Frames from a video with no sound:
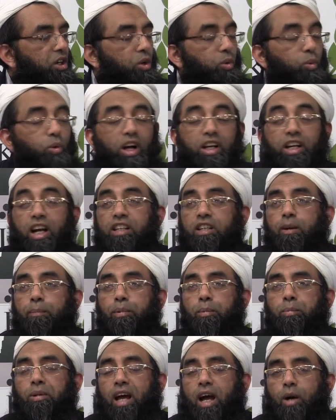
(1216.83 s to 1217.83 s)
What kind of
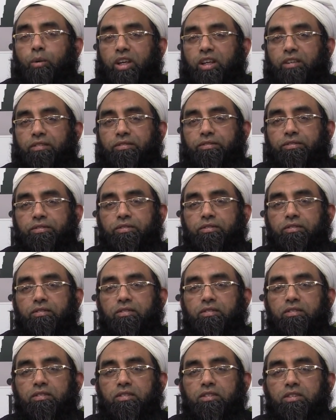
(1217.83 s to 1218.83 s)
people are we?
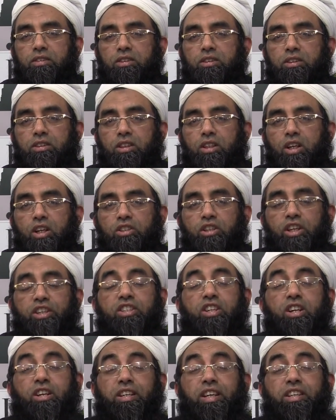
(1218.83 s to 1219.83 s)
So
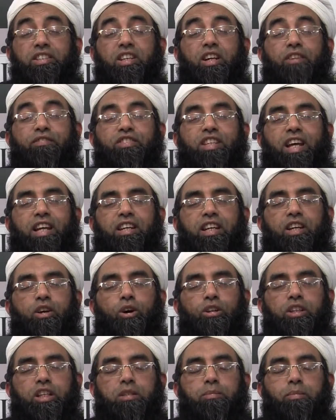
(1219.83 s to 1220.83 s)
instead of sending
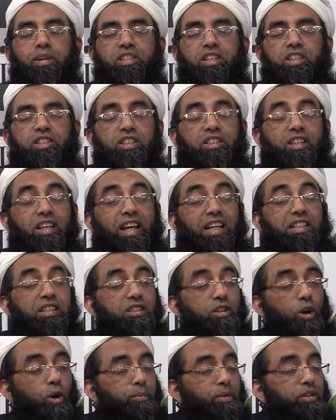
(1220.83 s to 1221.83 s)
all these messages, let
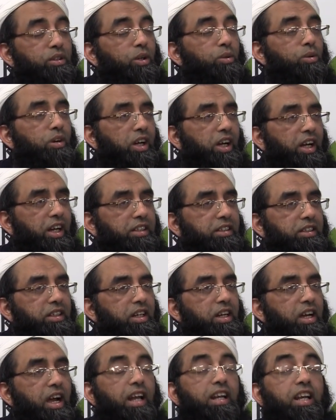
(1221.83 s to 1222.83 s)
us open the Quran
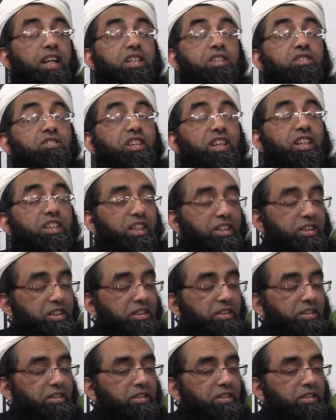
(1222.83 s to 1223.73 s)
and let us read it.